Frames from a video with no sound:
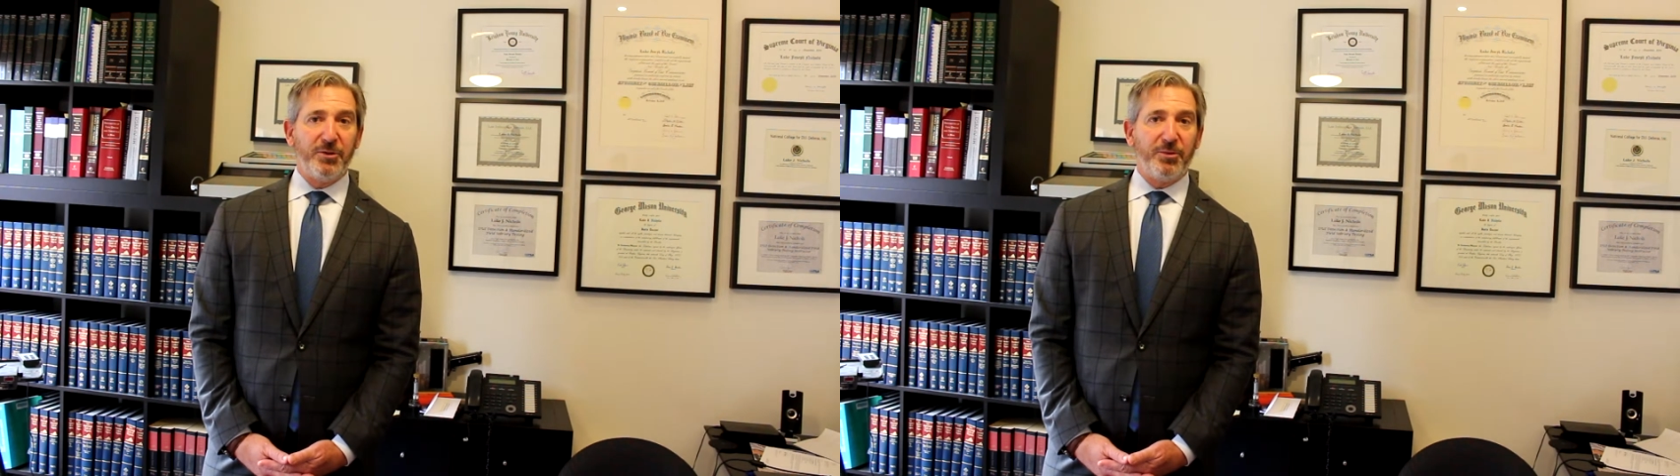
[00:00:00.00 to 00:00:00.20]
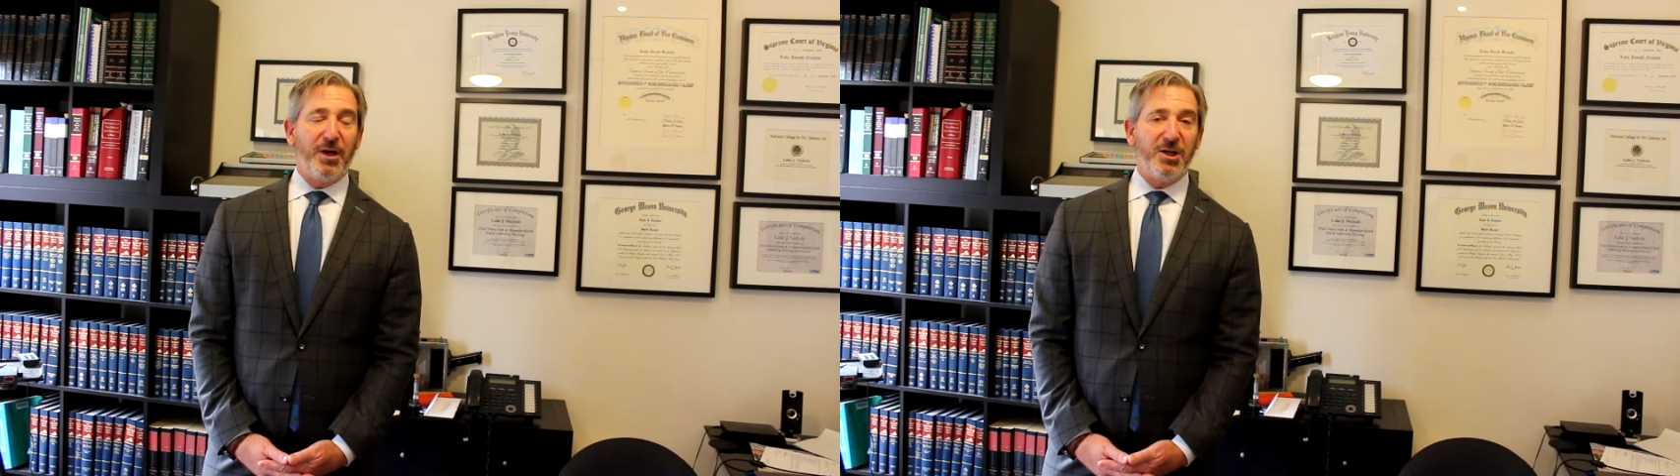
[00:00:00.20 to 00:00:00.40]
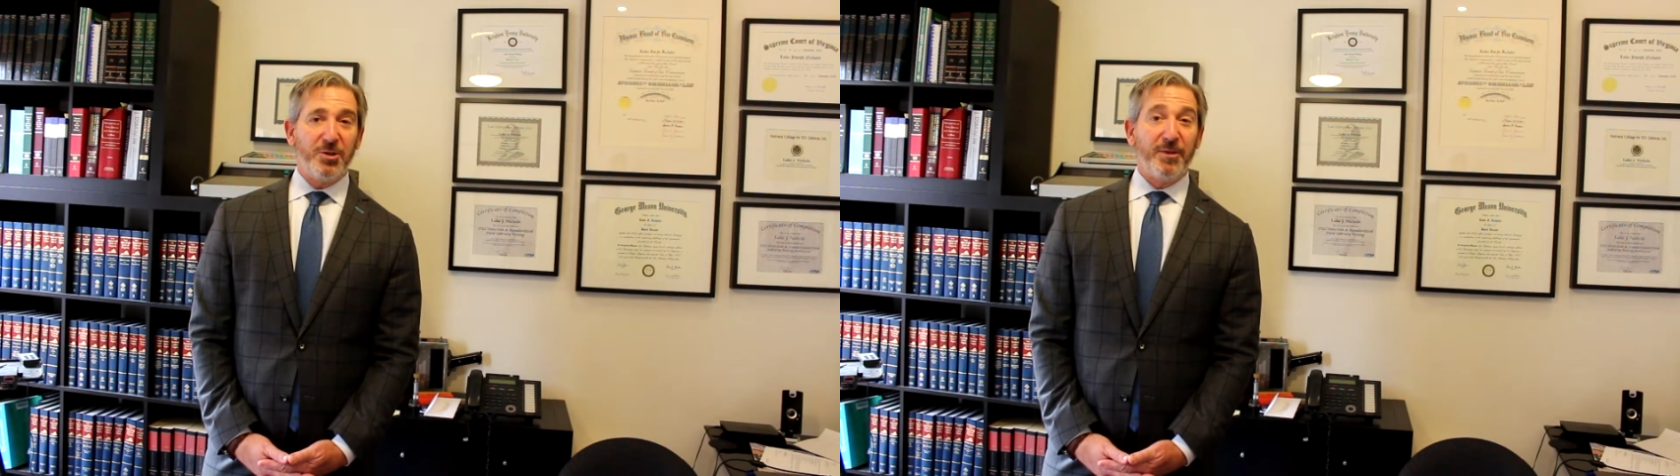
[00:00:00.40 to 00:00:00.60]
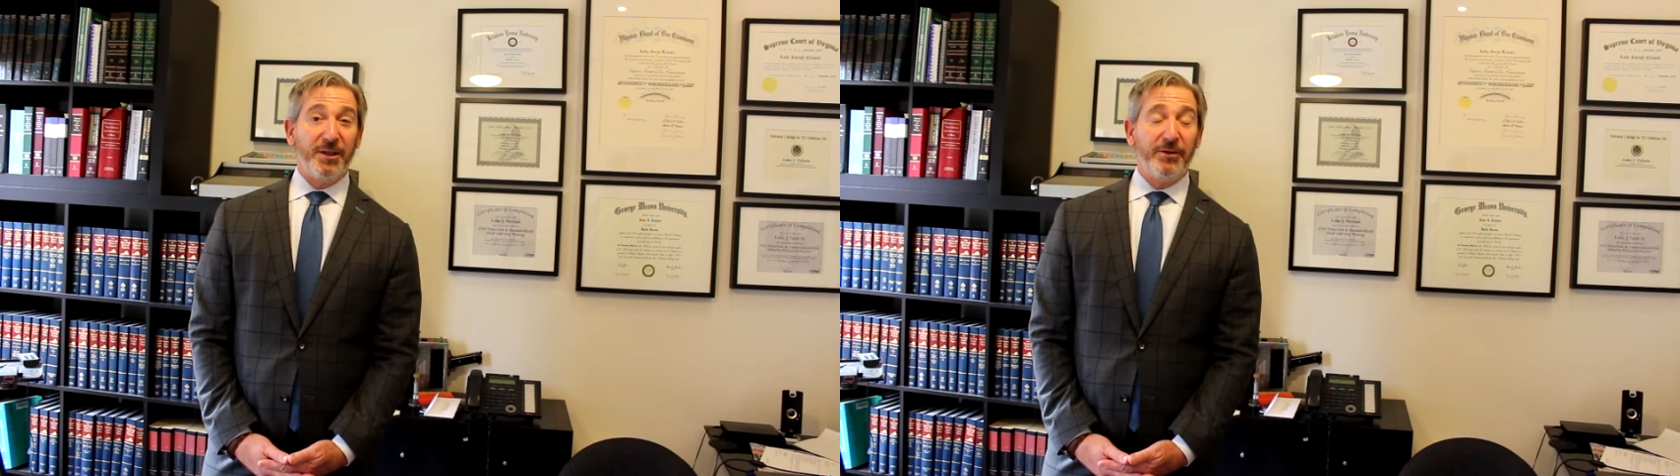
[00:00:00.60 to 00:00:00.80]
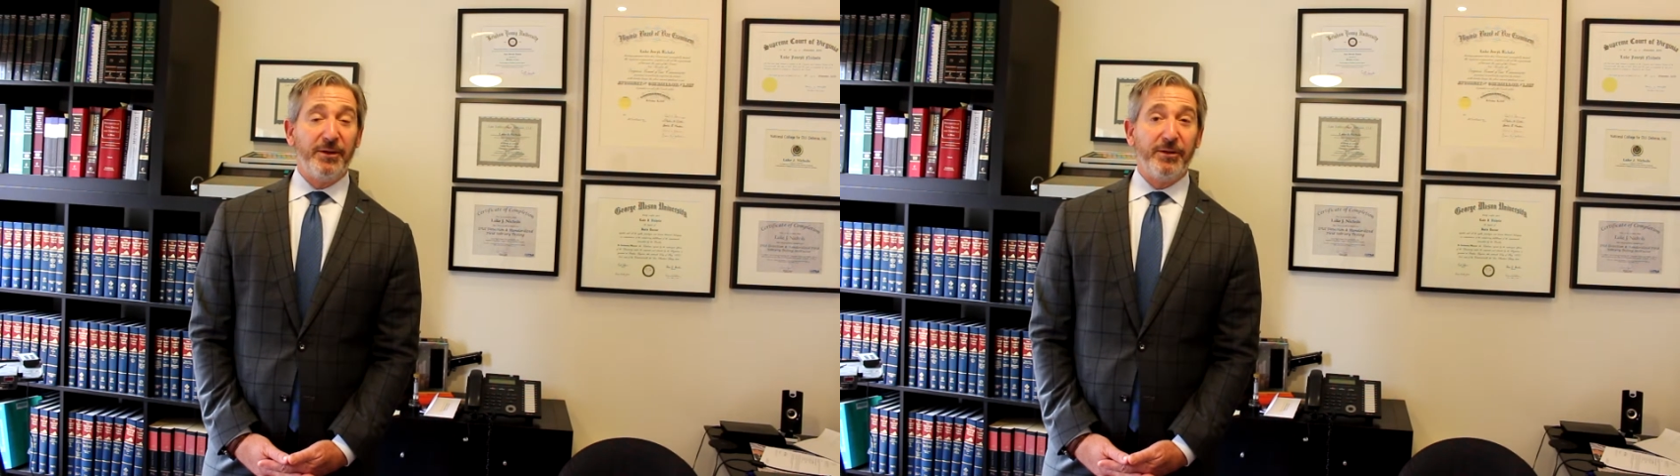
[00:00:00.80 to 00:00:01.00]
approximately
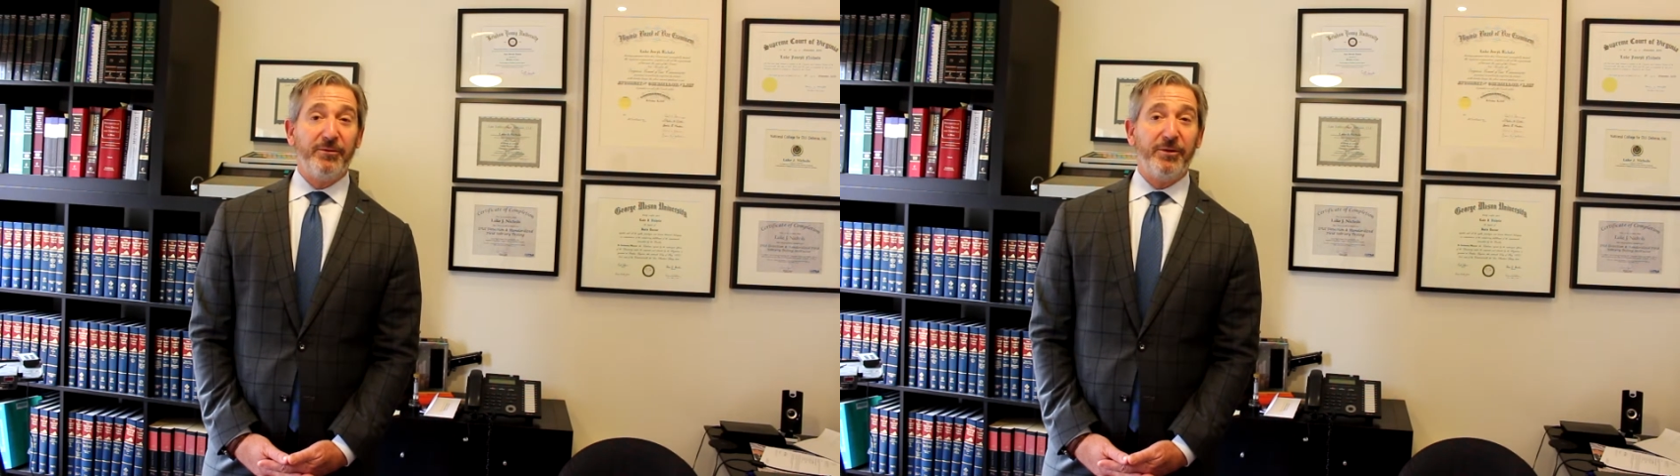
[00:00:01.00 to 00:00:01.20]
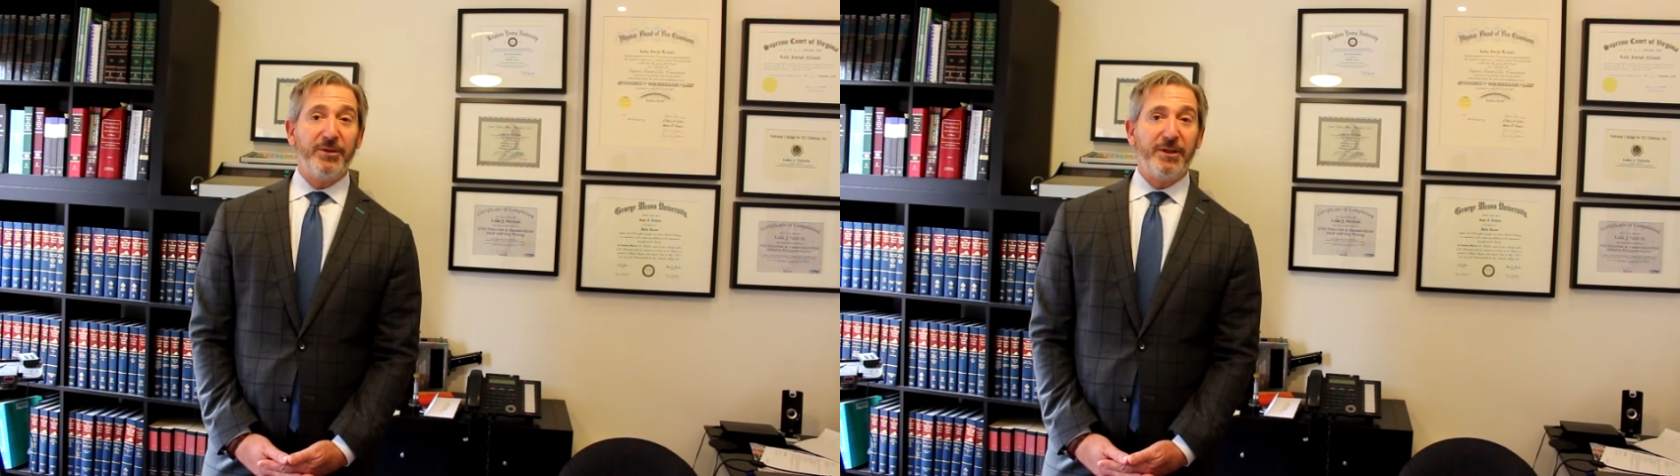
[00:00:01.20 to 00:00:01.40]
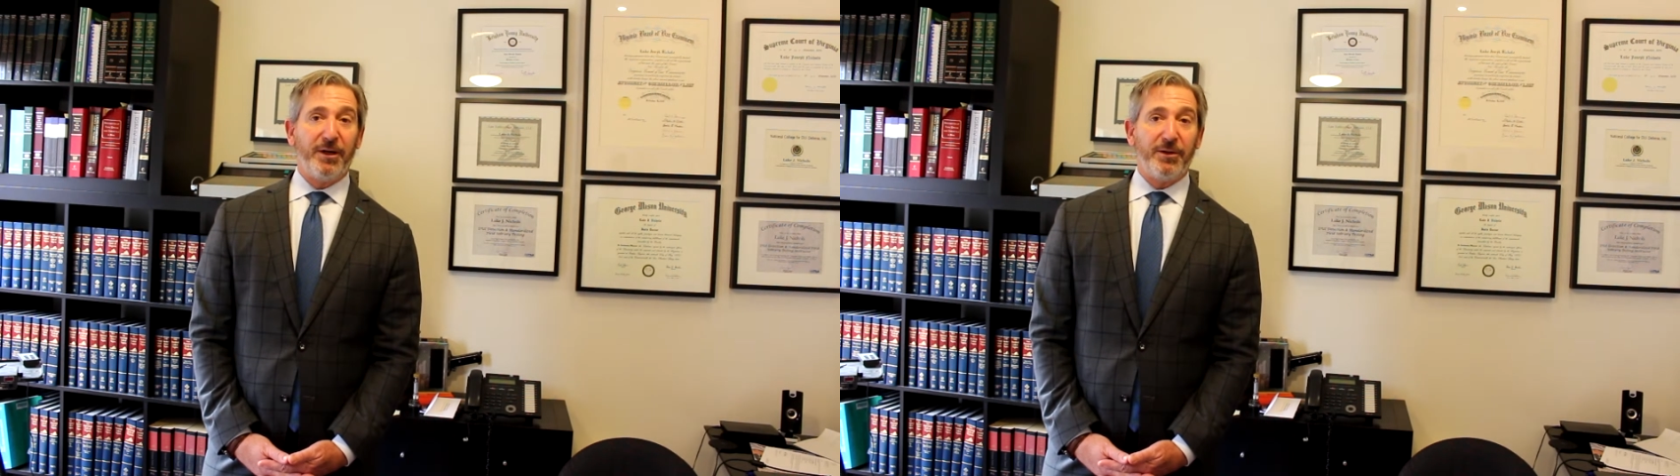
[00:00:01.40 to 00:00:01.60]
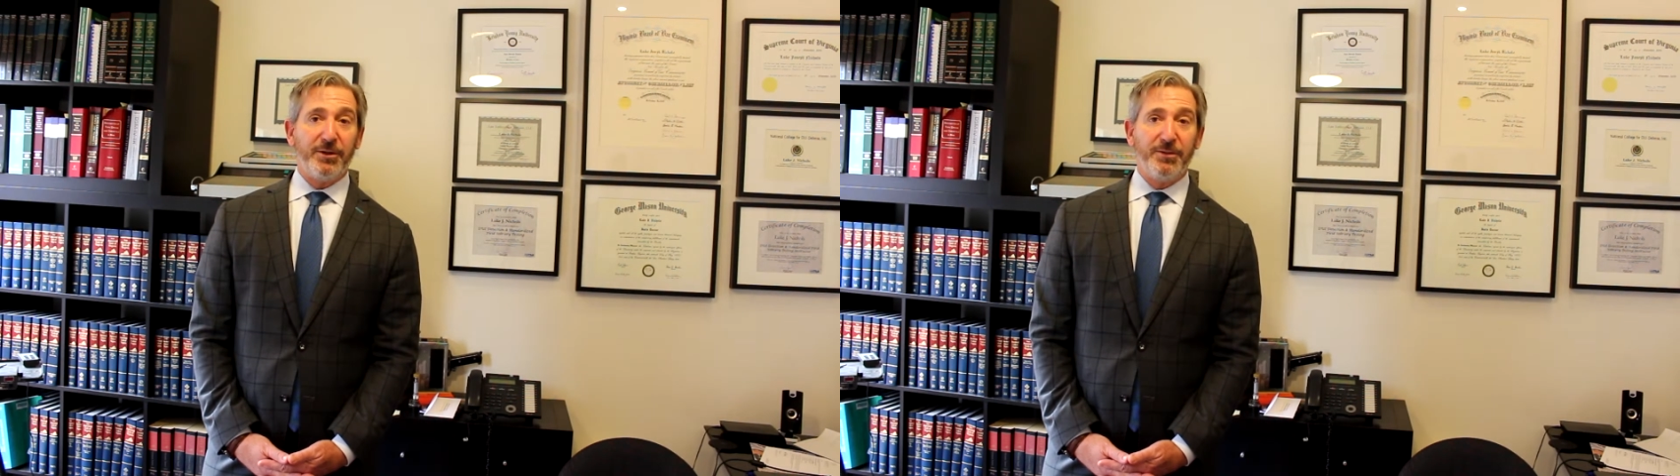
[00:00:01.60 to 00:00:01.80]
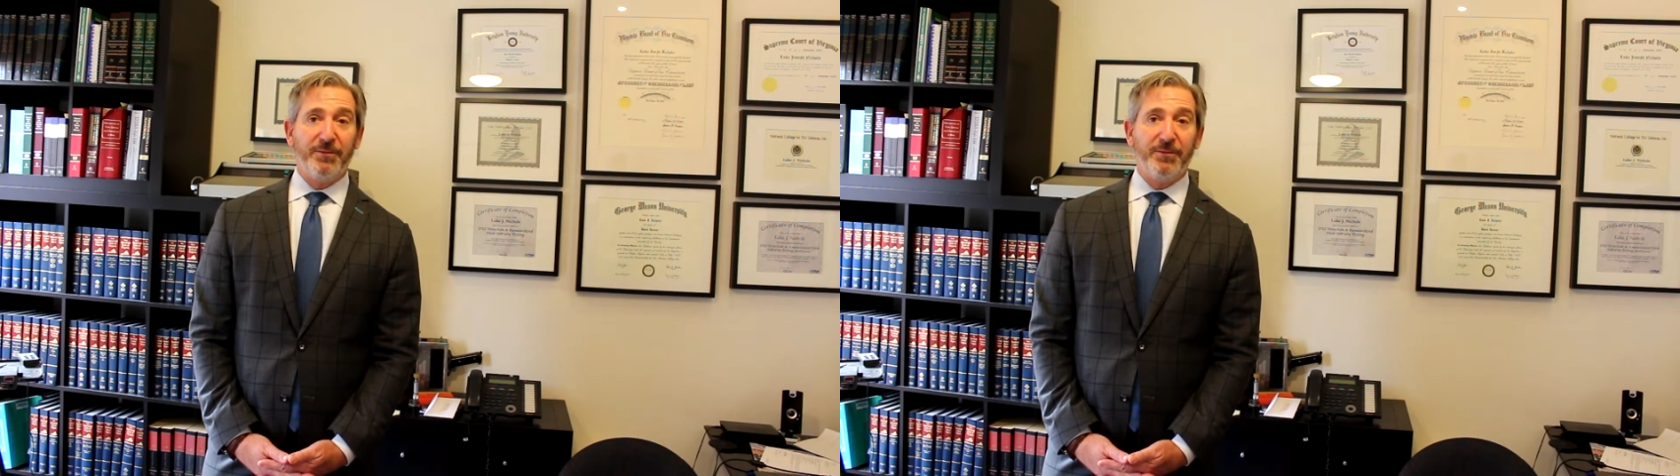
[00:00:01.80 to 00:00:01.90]
$350.